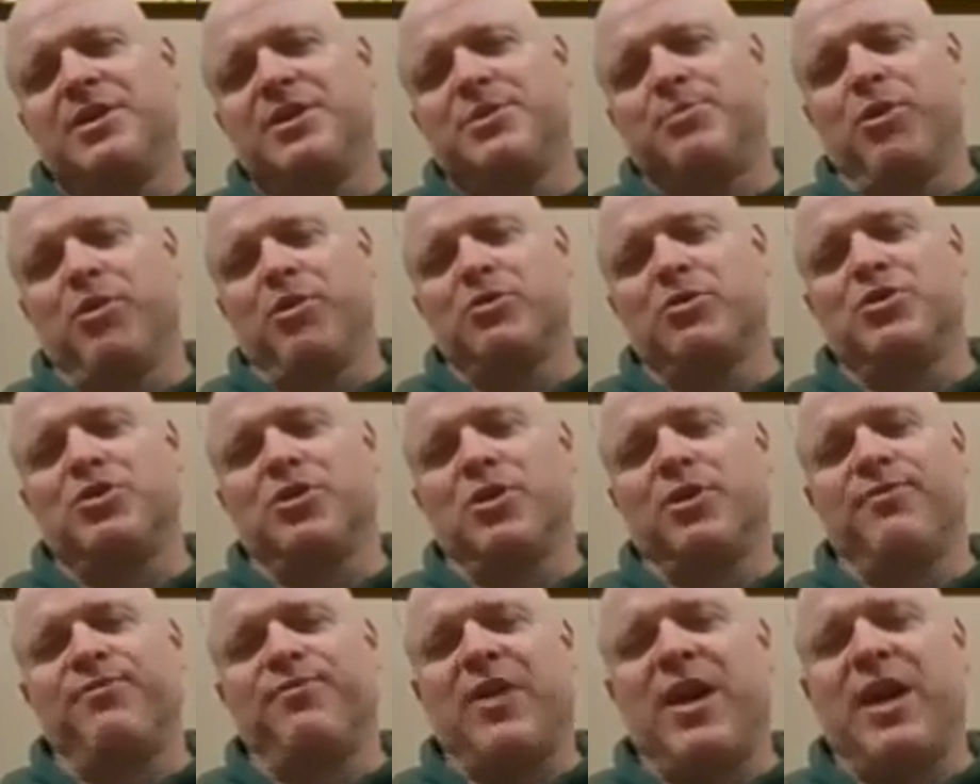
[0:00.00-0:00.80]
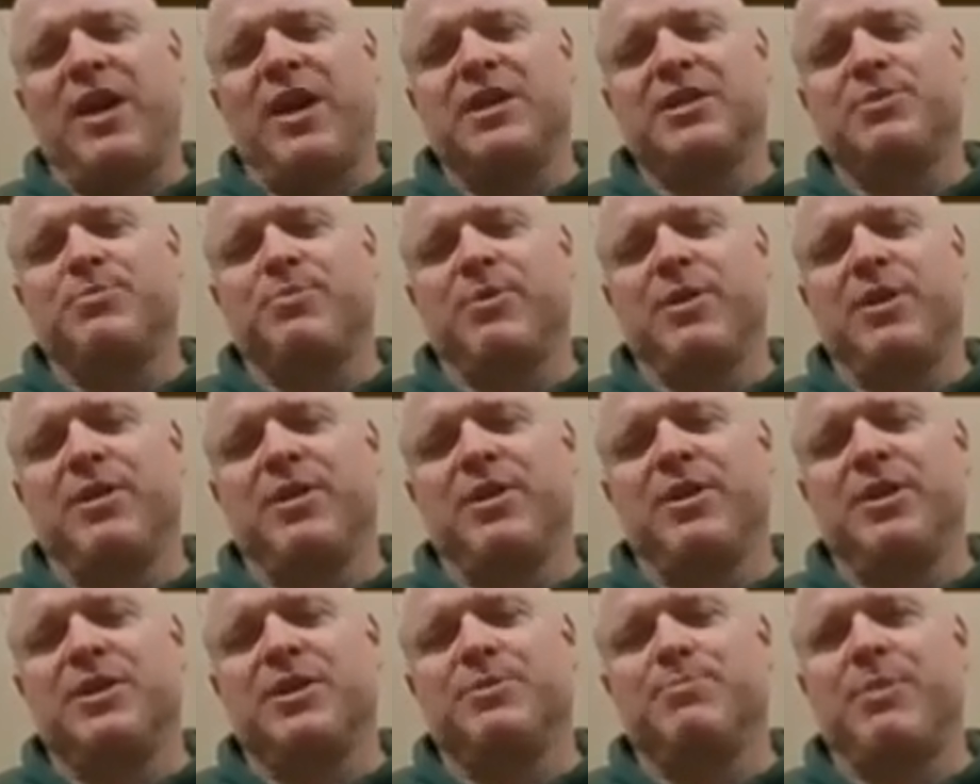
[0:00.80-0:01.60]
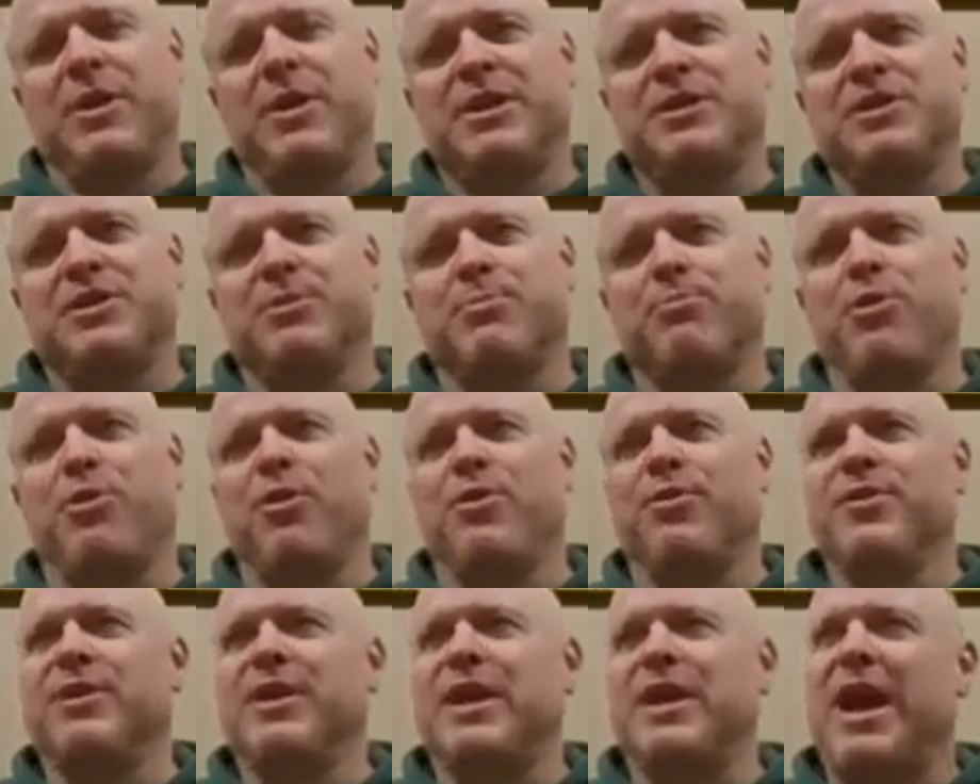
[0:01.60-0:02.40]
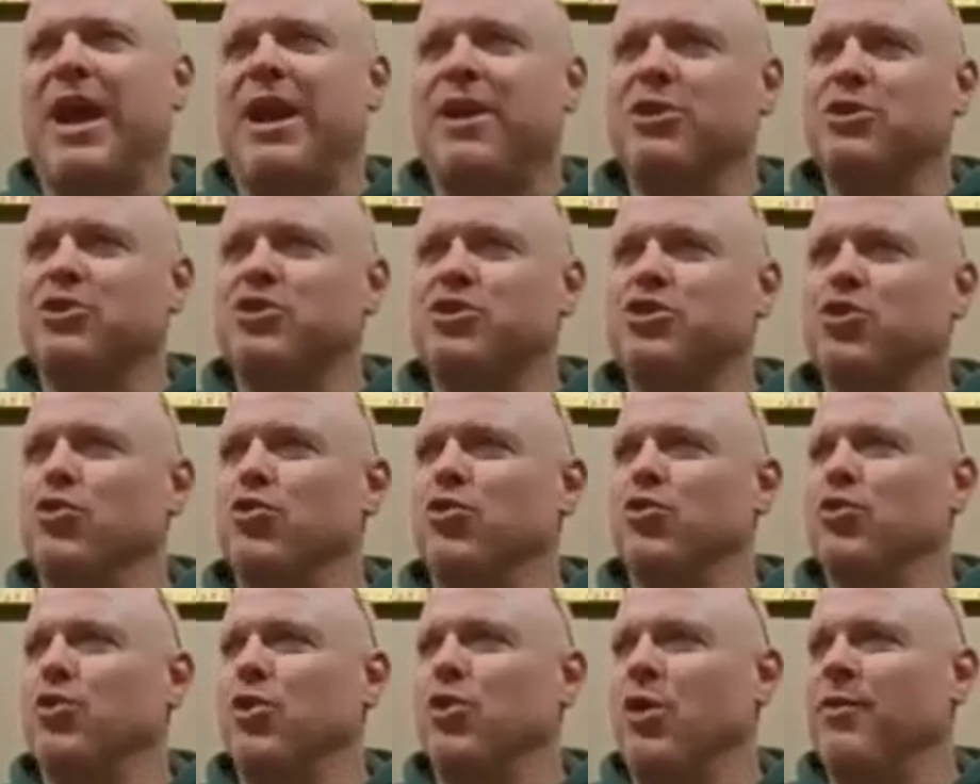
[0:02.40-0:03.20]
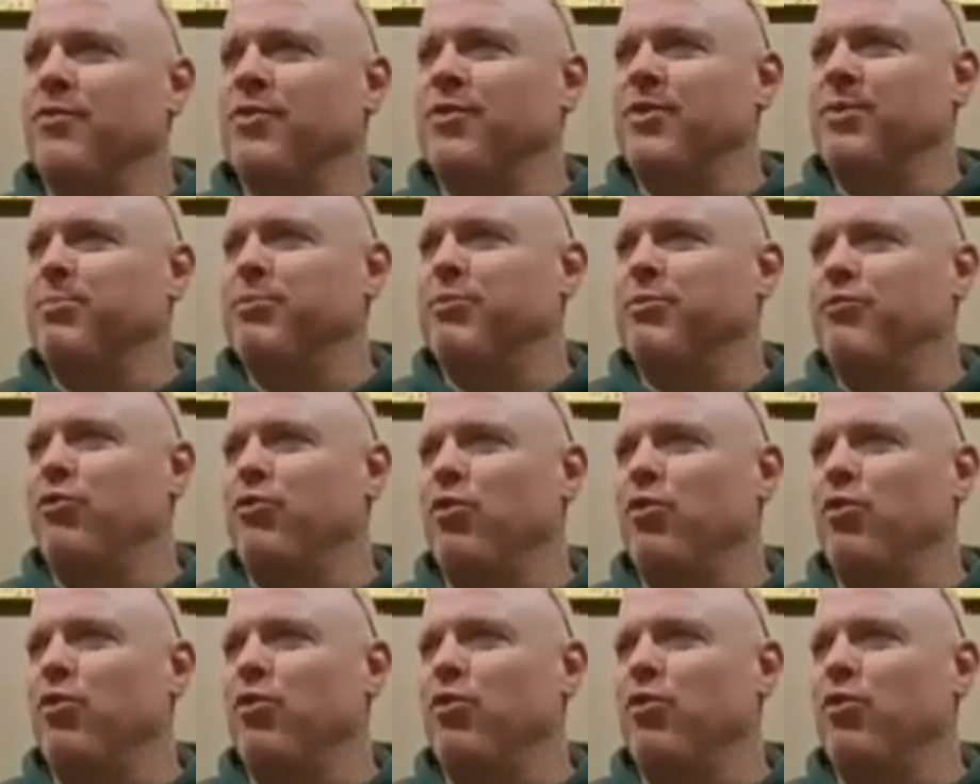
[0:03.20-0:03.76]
spiritual advancement is based upon the attitude of the